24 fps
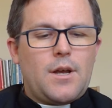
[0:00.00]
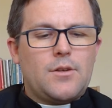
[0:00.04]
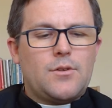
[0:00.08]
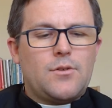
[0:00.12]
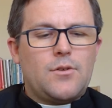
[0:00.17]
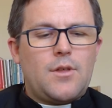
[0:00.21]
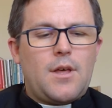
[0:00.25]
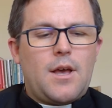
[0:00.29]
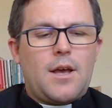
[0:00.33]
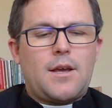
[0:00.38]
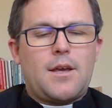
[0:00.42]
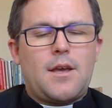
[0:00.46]
So
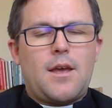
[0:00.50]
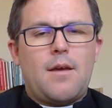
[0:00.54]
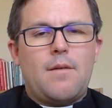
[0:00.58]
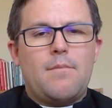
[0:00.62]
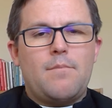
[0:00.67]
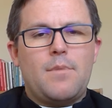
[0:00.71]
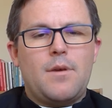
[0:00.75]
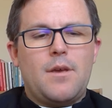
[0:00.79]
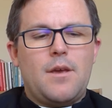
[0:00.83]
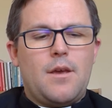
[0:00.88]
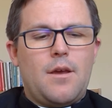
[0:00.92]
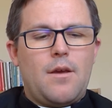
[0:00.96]
that can
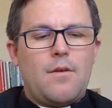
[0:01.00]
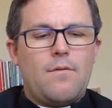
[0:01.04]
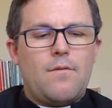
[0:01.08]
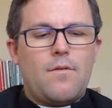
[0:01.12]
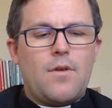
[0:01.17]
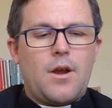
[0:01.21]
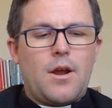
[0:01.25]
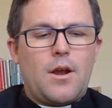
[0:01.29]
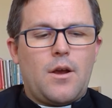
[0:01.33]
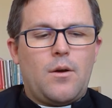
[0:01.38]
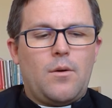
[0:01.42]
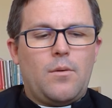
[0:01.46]
be
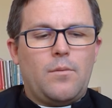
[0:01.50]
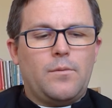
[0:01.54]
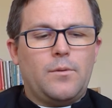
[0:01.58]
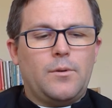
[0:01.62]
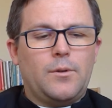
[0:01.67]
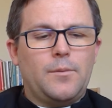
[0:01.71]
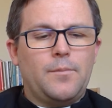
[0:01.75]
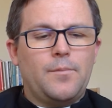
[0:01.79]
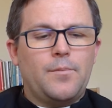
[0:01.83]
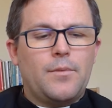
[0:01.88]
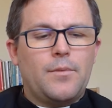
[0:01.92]
very helpful.